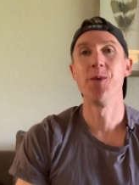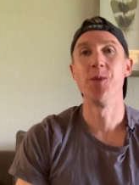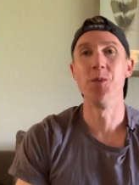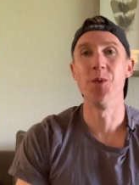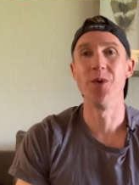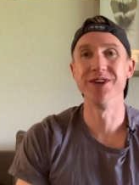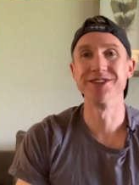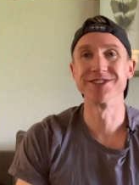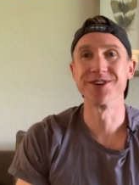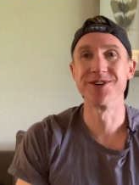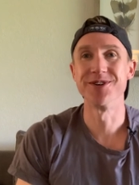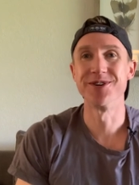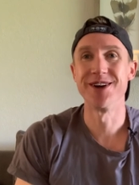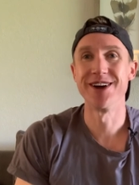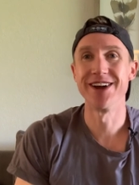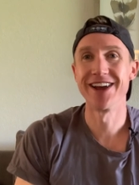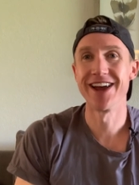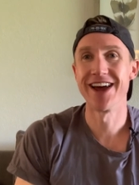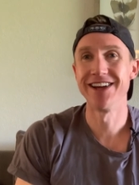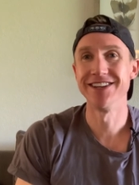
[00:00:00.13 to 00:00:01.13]
What's going
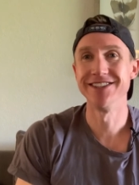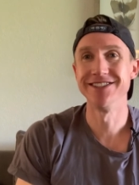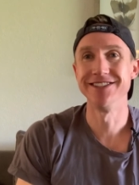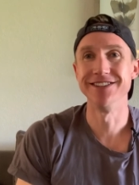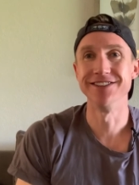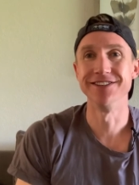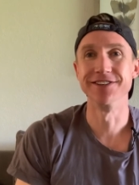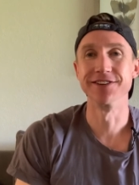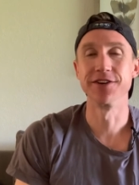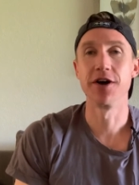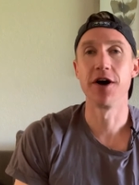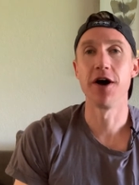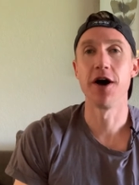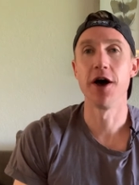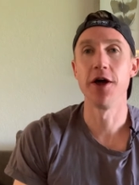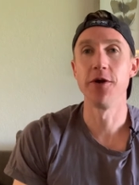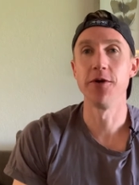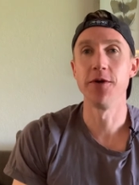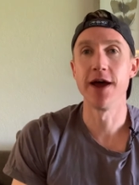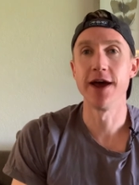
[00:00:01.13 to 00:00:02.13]
on, guys? Dylan
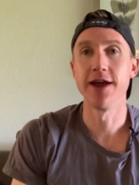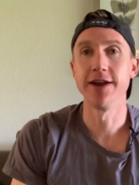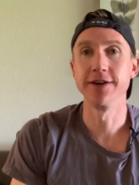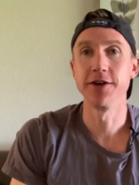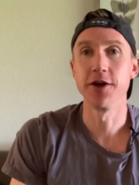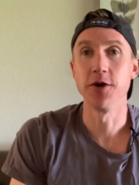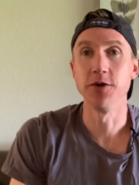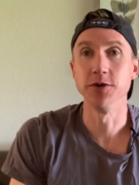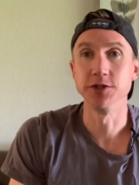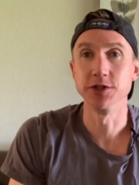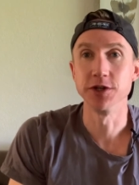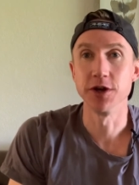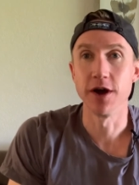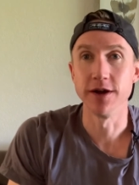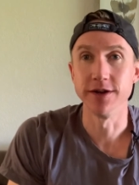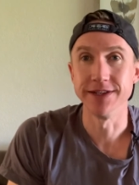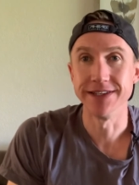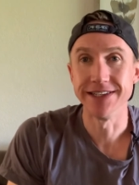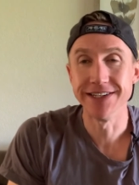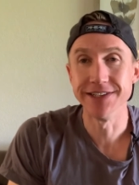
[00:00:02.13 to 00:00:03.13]
Conrad, Coach
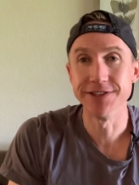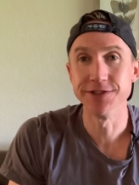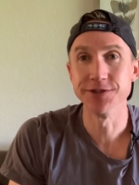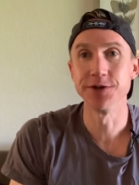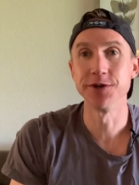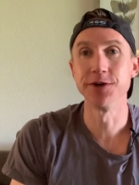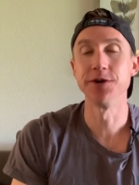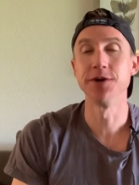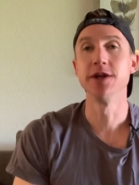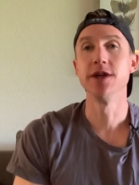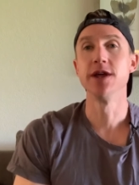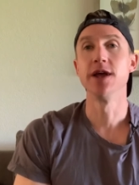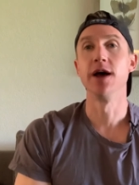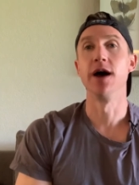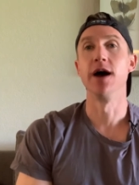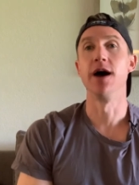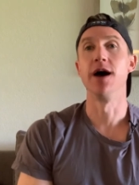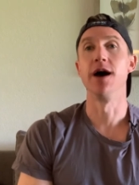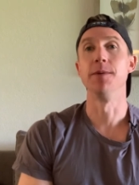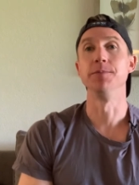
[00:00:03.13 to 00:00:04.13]
Con Diesel.
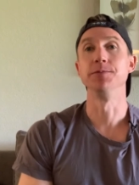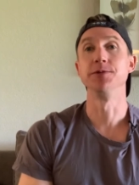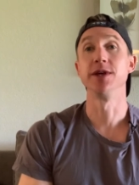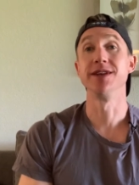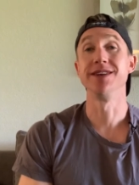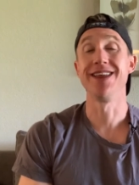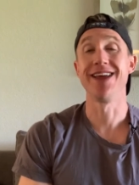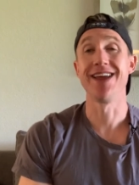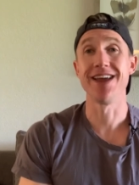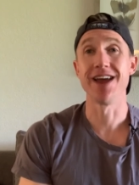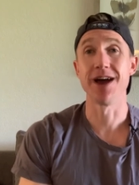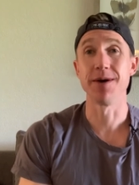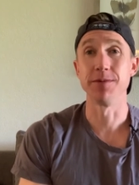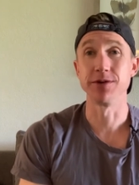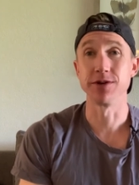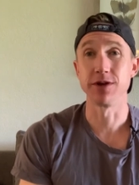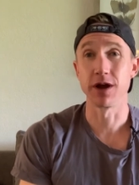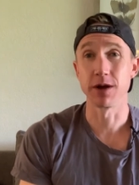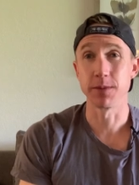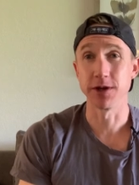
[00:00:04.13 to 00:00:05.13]
Today I'm
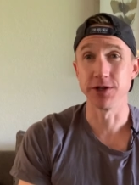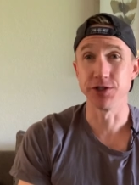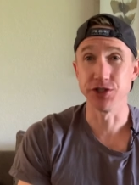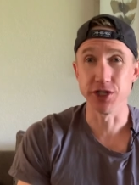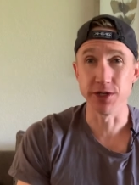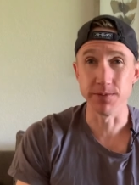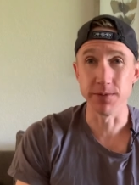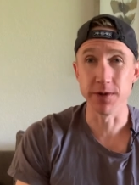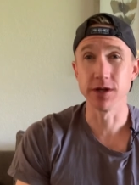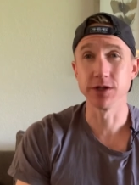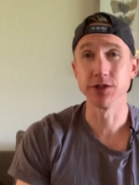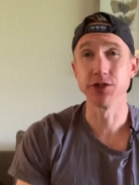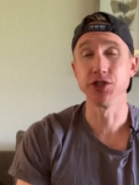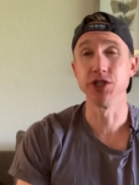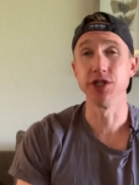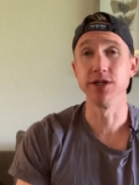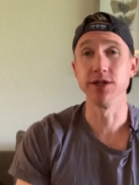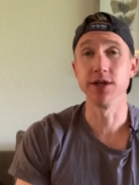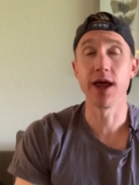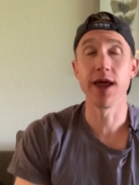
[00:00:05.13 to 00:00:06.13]
going to talk about cheat meals,
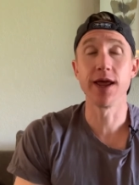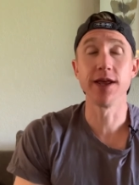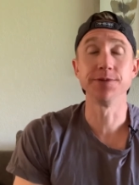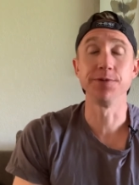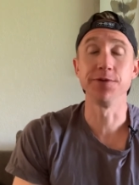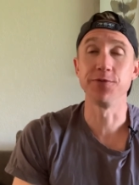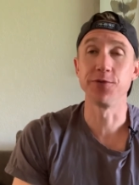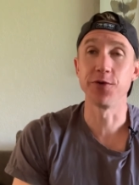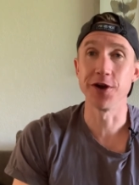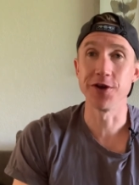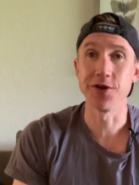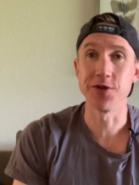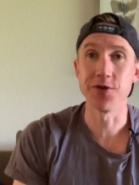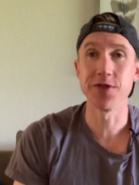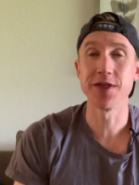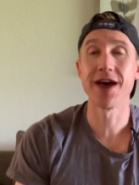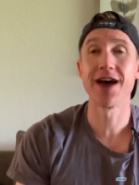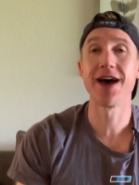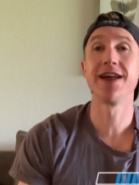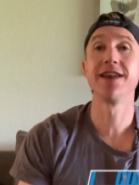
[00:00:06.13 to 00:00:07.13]
cheat days. Before I do
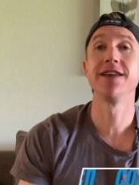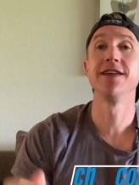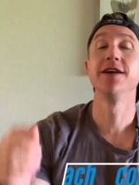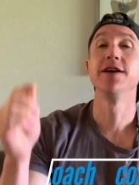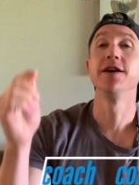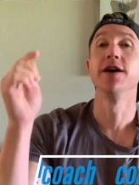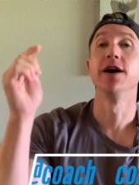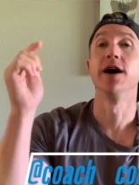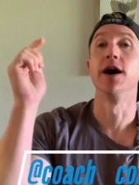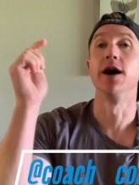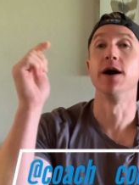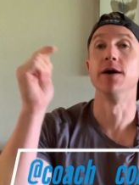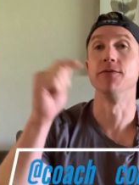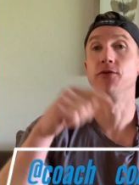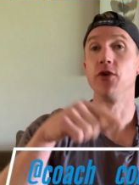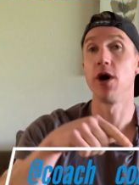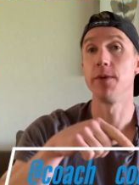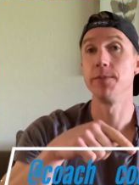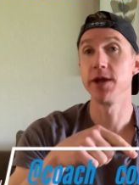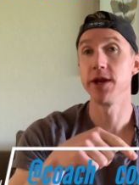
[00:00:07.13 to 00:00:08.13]
that,
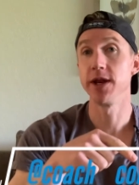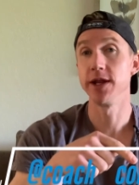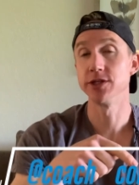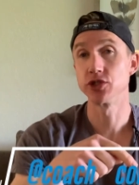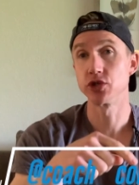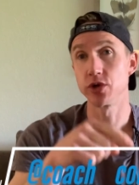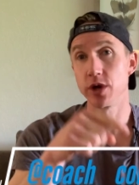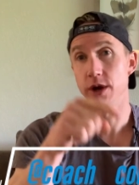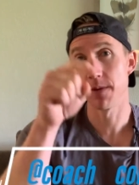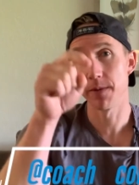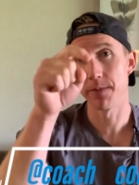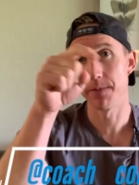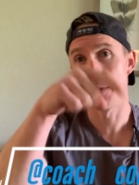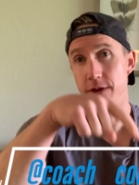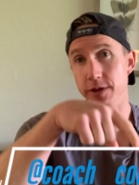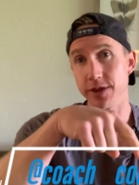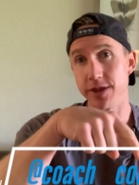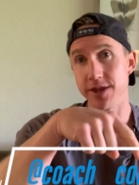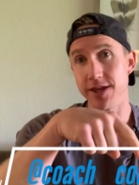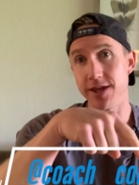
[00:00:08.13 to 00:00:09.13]
follow me on Instagram. I'll
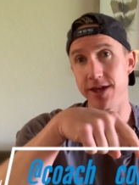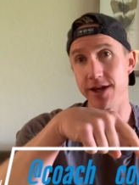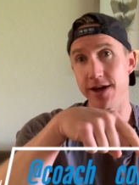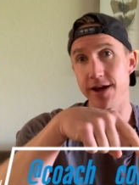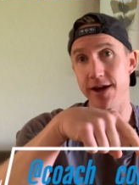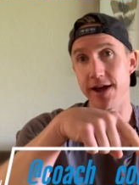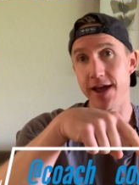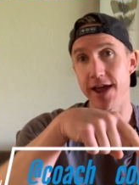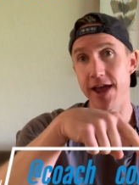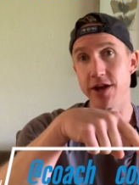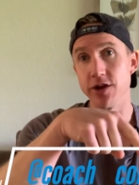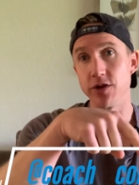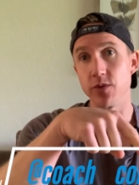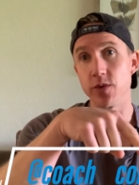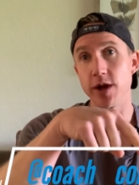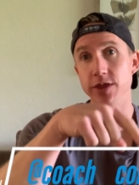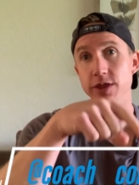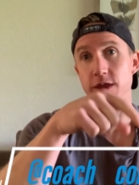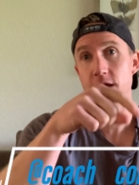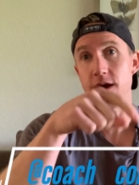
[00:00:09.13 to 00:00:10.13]
put the handle
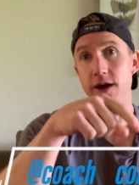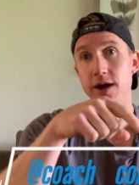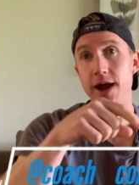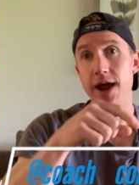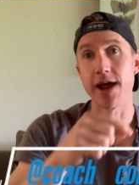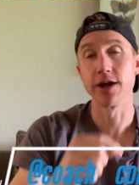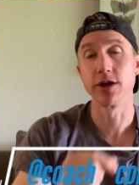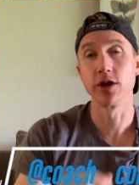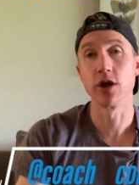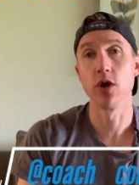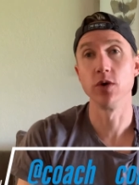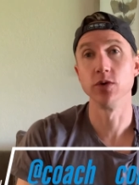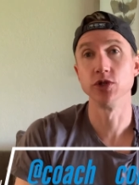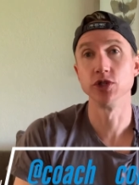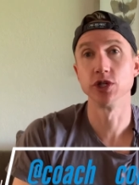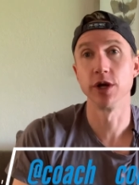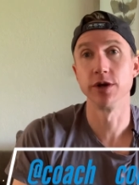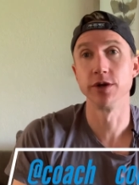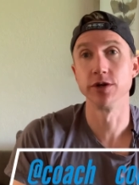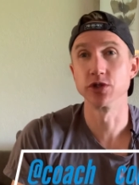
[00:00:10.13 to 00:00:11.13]
right there at
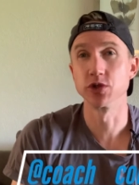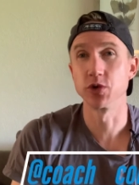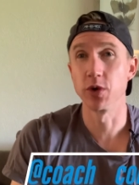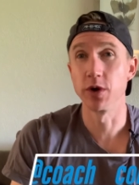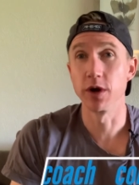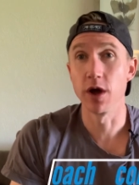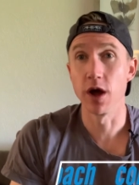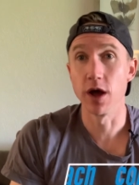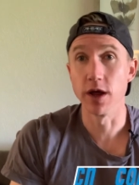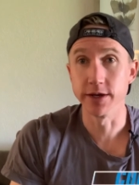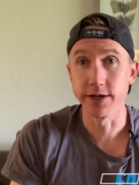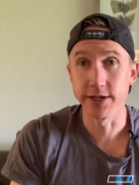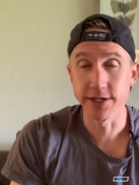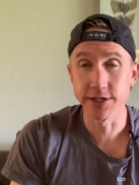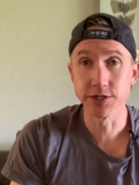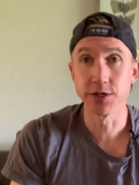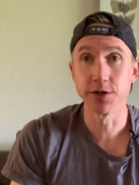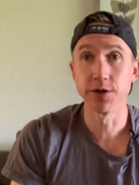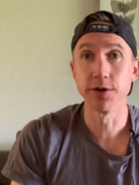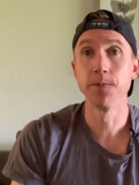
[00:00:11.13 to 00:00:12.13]
coach_Con
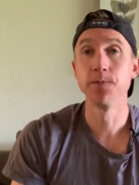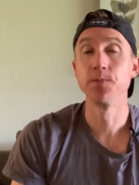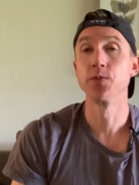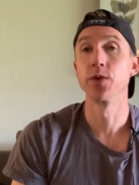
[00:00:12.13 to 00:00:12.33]
Diesel.